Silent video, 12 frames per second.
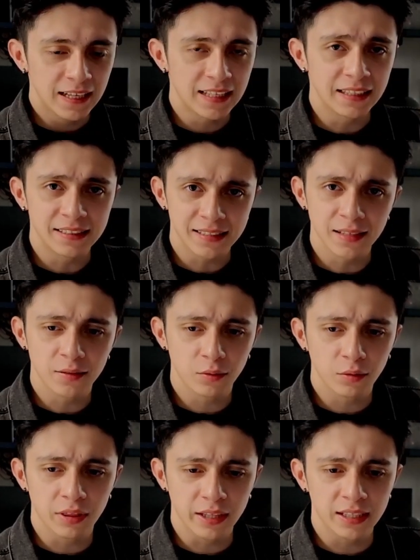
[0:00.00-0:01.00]
and decide to
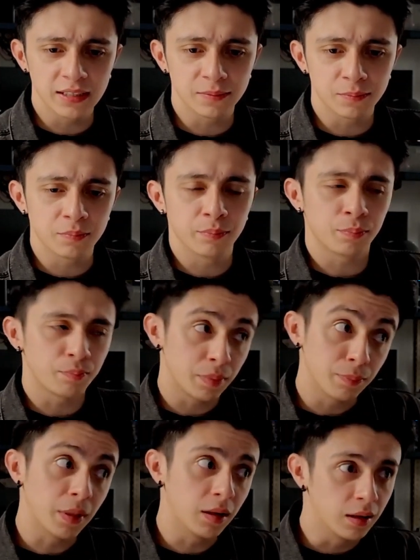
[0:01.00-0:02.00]
do things
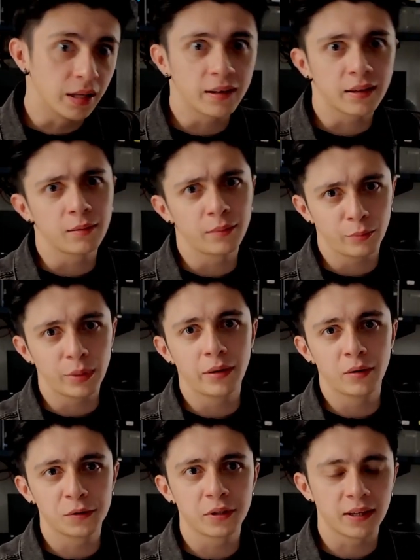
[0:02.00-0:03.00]
a little later than
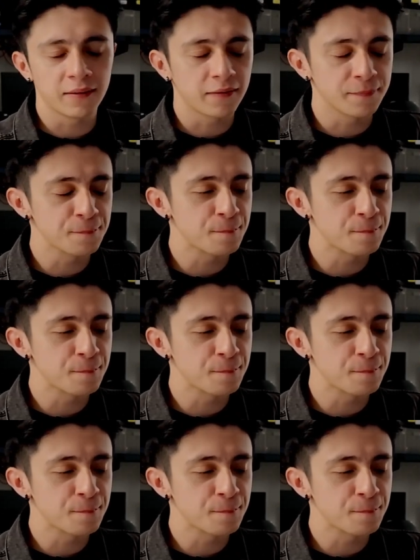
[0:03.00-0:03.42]
maybe we should have.